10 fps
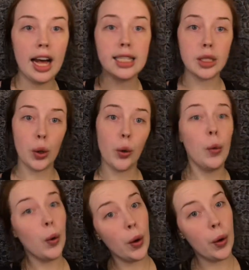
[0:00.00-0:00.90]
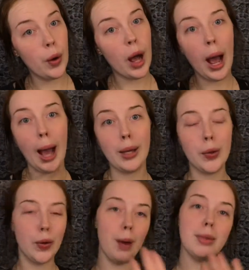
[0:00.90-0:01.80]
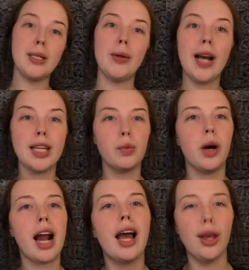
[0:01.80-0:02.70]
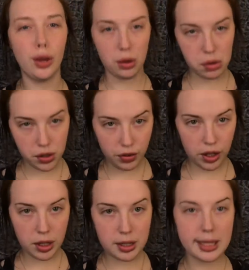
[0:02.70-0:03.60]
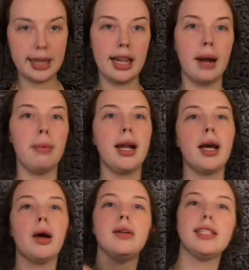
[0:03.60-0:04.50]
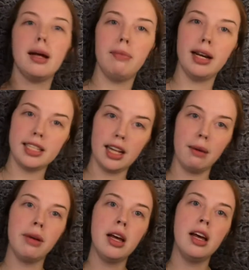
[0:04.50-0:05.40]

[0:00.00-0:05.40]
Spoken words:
So I'm gonna tell you guys what I use first, and then I'm gonna go step by step.